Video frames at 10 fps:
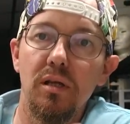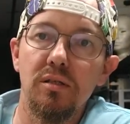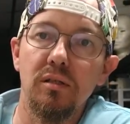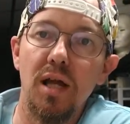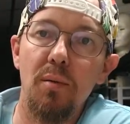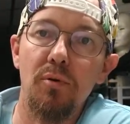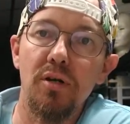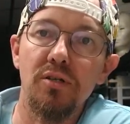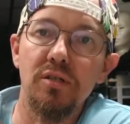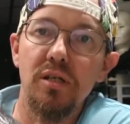as
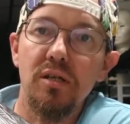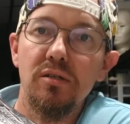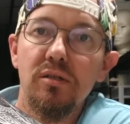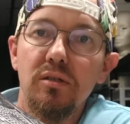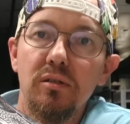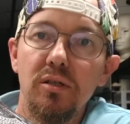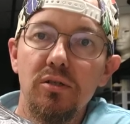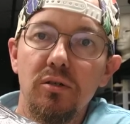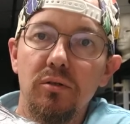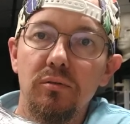elaborate as these.
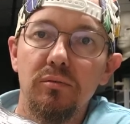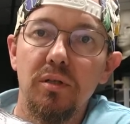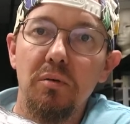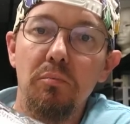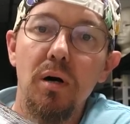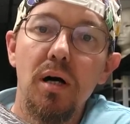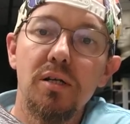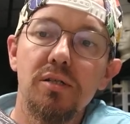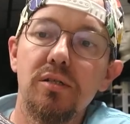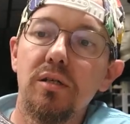These are
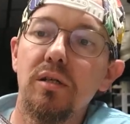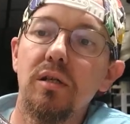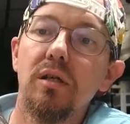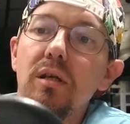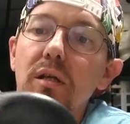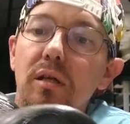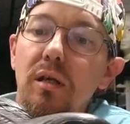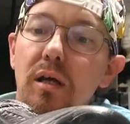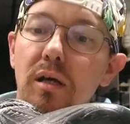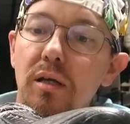embossed.
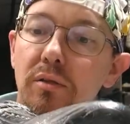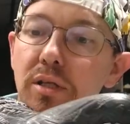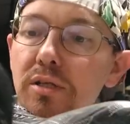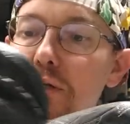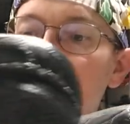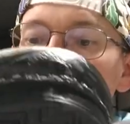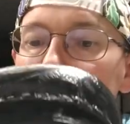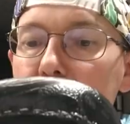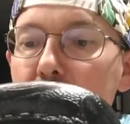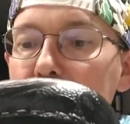Uh, these are
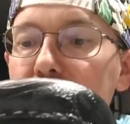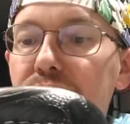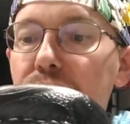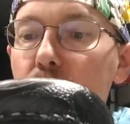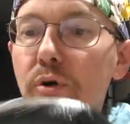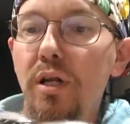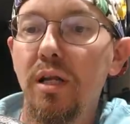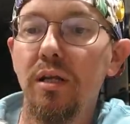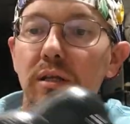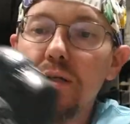size 40.
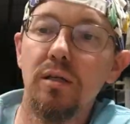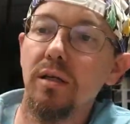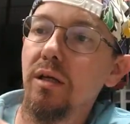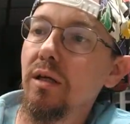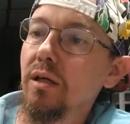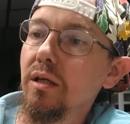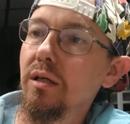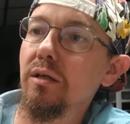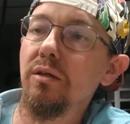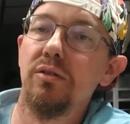You
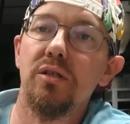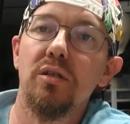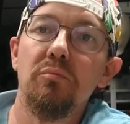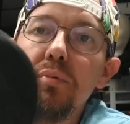can see the